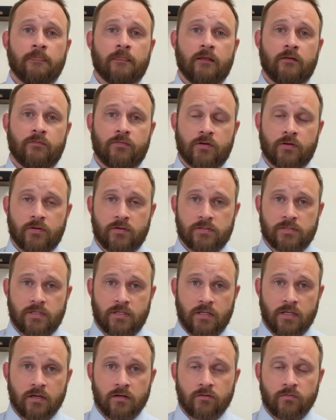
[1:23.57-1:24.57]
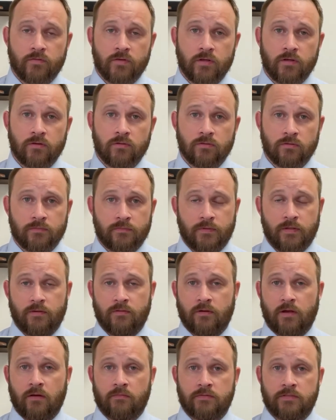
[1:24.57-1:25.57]
If there is an interview,
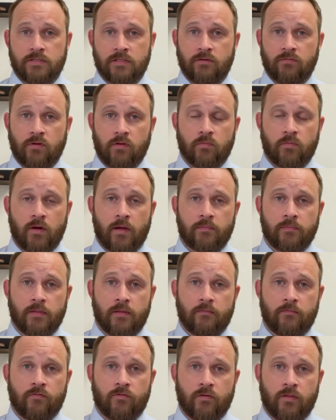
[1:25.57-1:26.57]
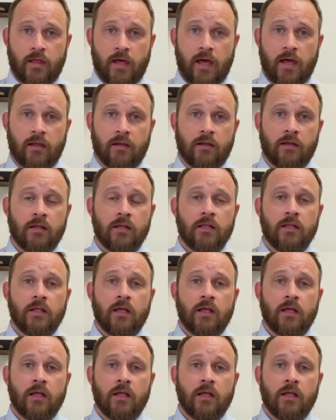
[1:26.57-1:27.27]
then obviously we prep them for that.